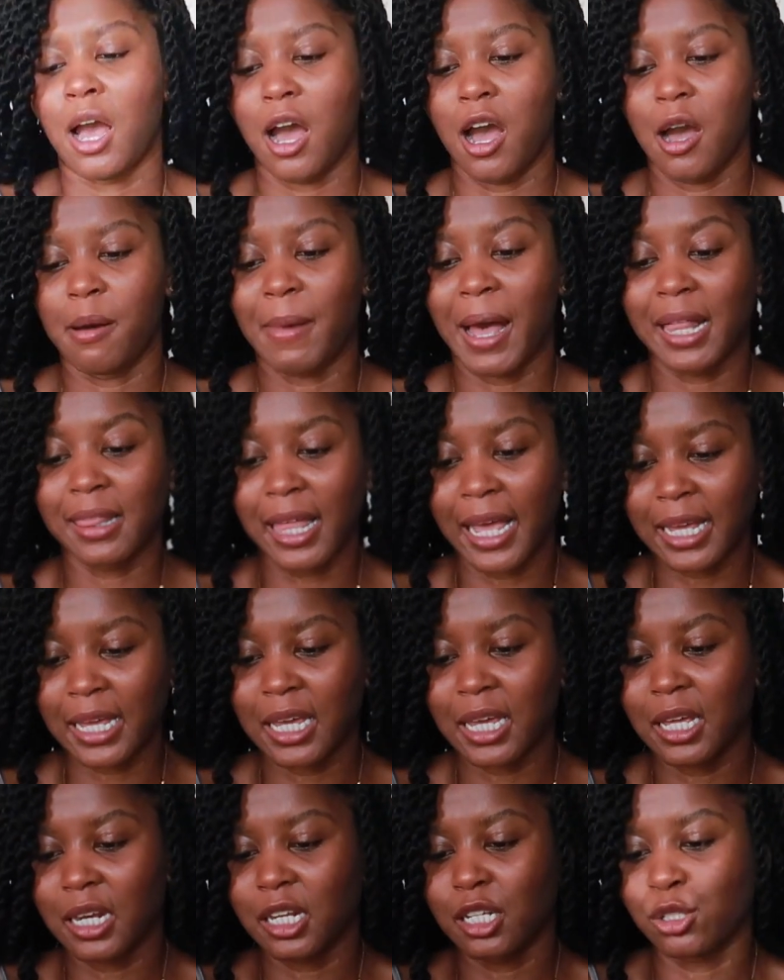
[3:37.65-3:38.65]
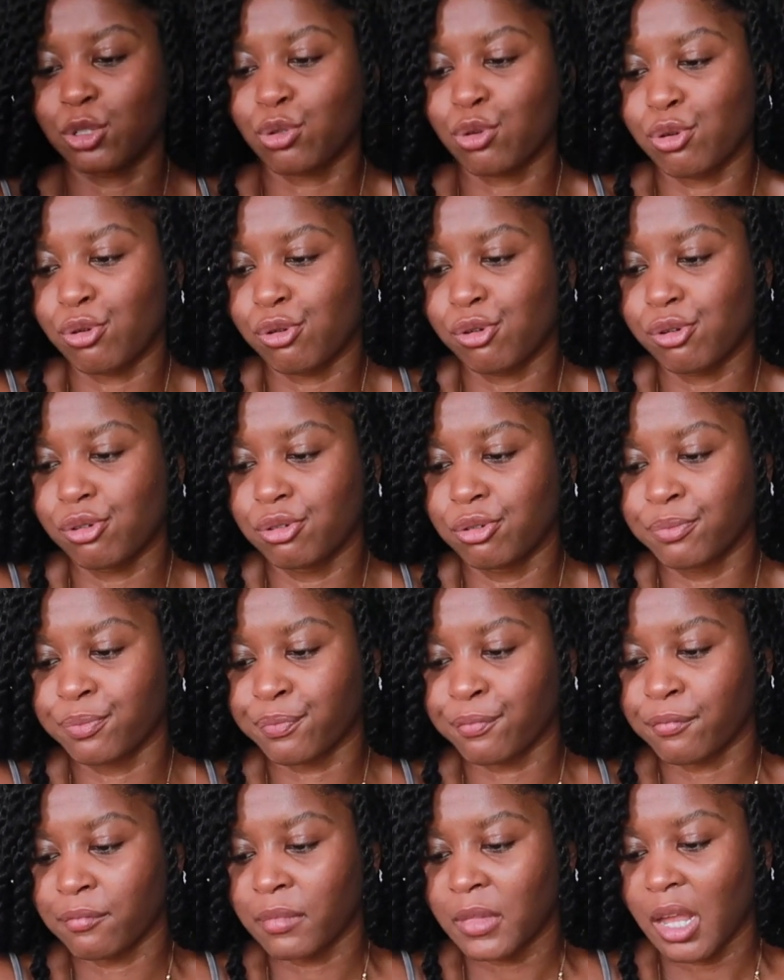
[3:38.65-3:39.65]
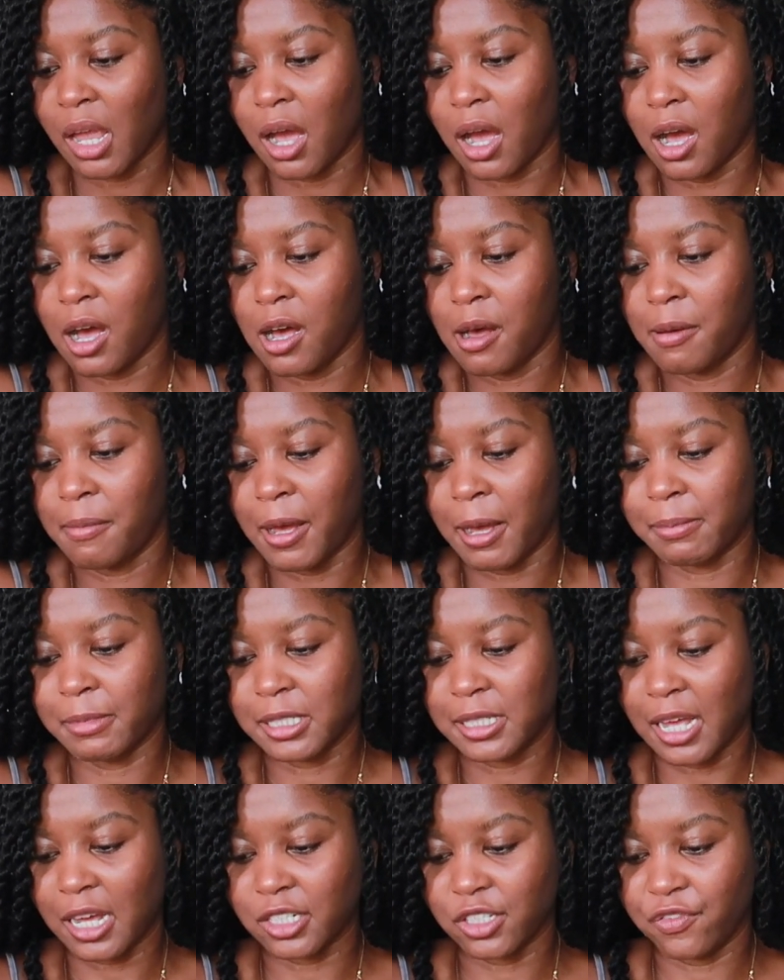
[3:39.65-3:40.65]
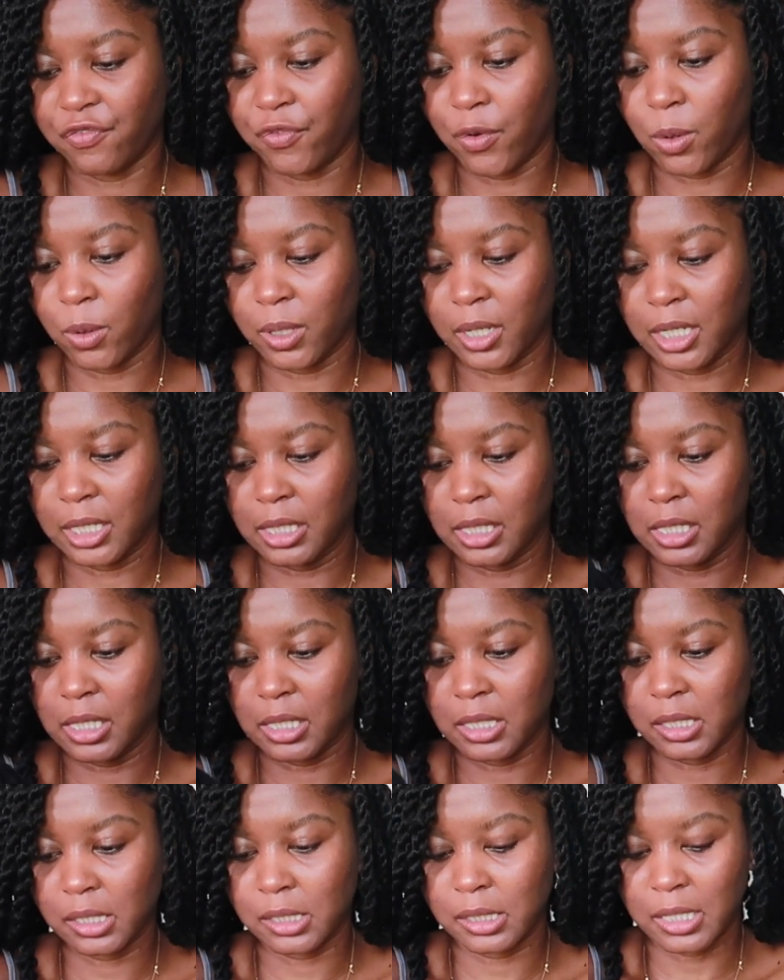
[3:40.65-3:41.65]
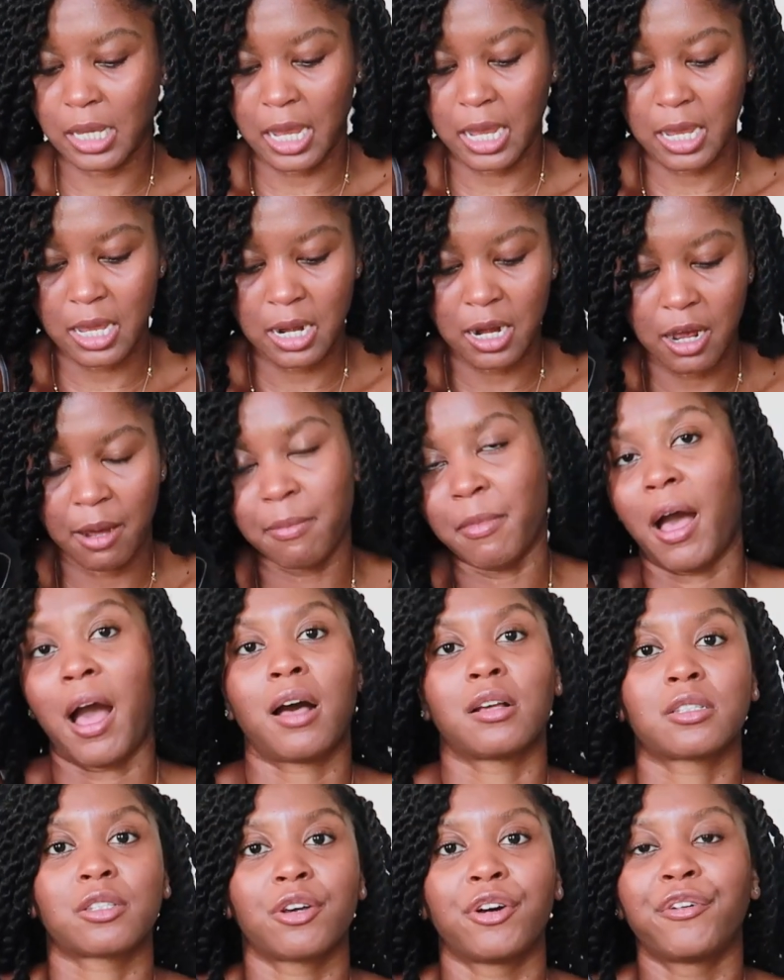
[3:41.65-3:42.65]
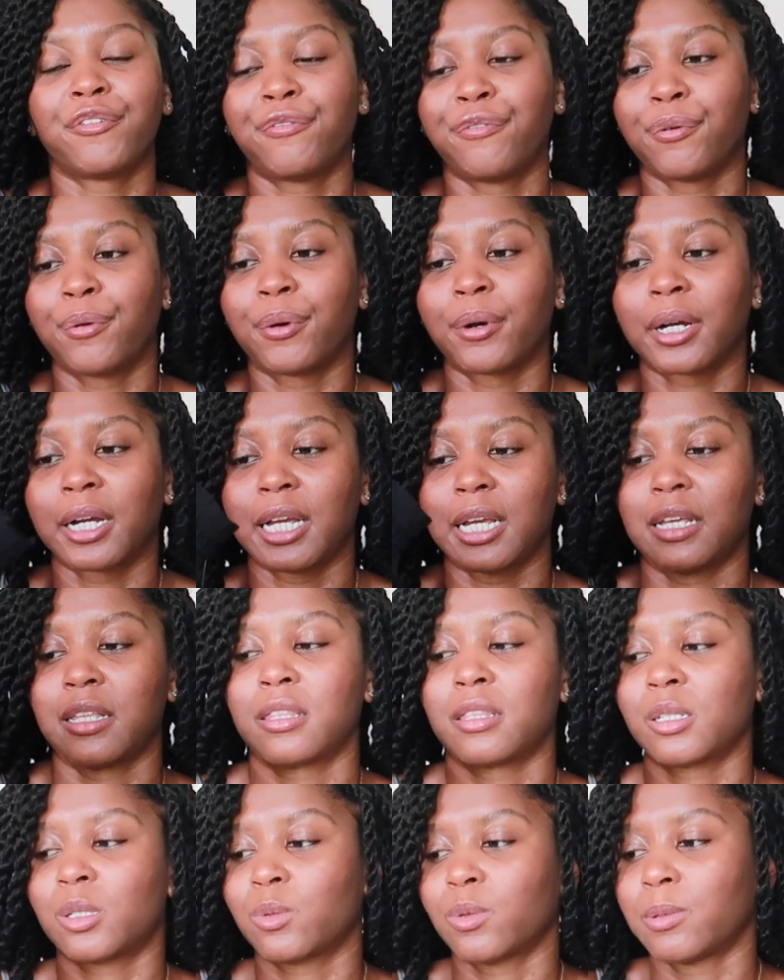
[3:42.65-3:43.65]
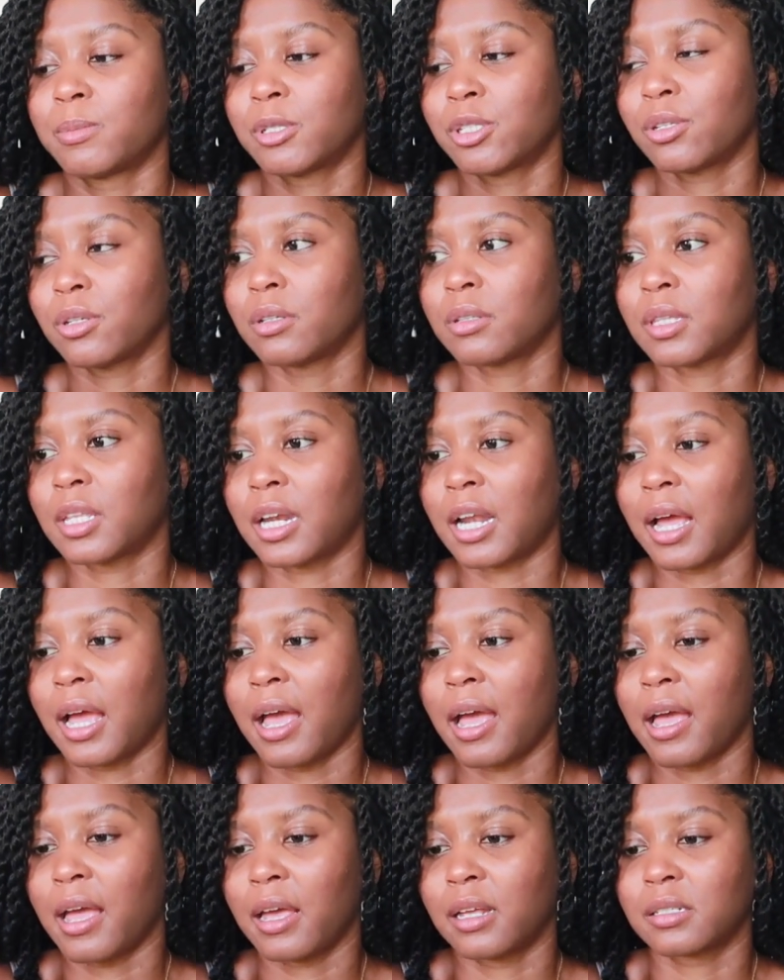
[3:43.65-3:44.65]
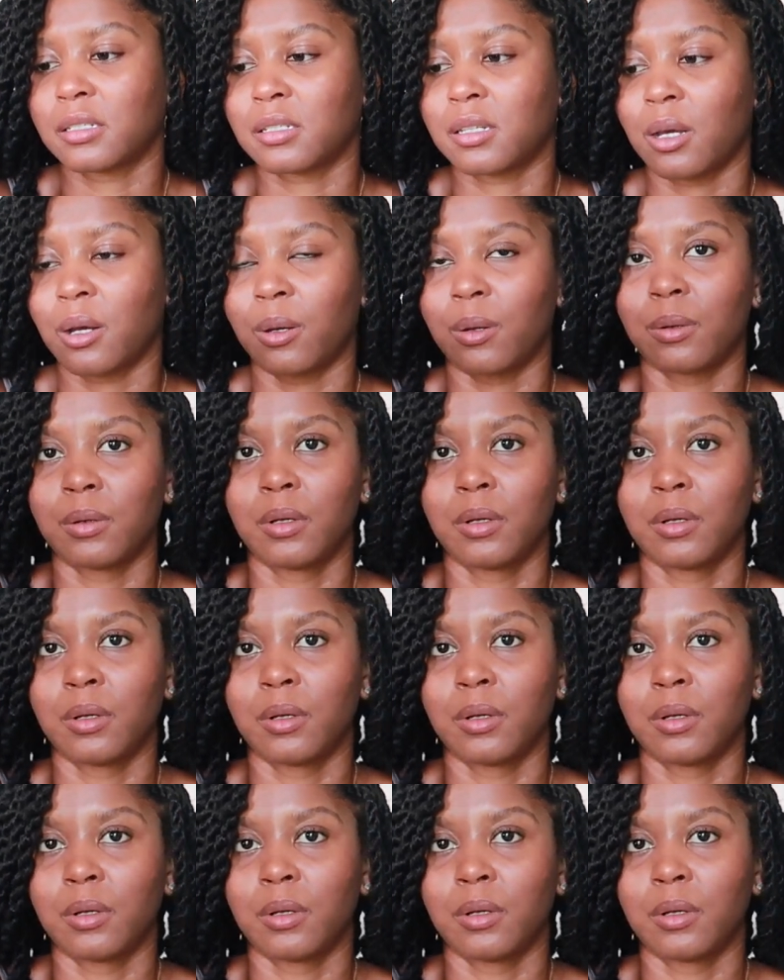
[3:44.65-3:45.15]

I like it. It's cool. I'm a size 4 in this, and I'm also a 4 in the swimsuit that I had. So